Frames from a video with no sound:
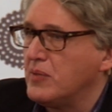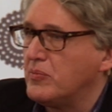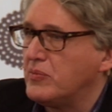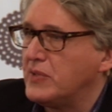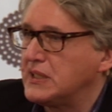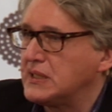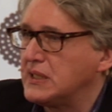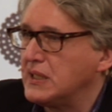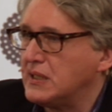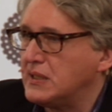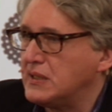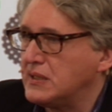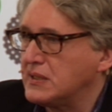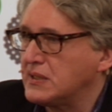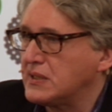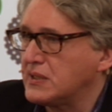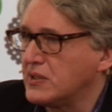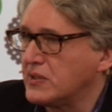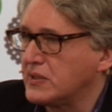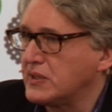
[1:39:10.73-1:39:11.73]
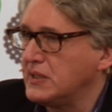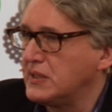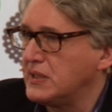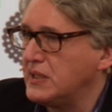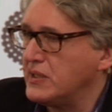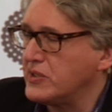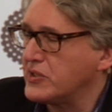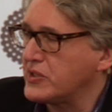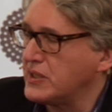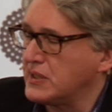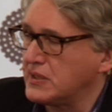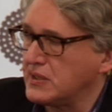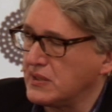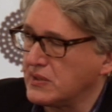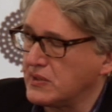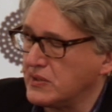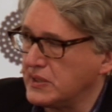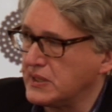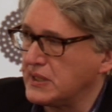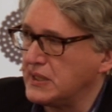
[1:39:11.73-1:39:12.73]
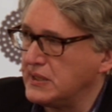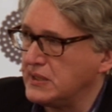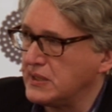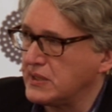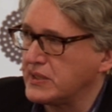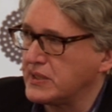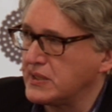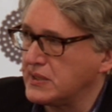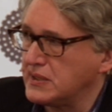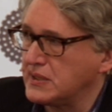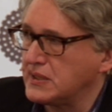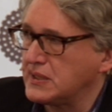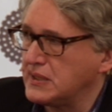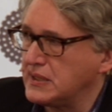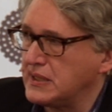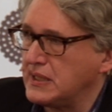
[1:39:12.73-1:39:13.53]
but there are certain tensions and contradictions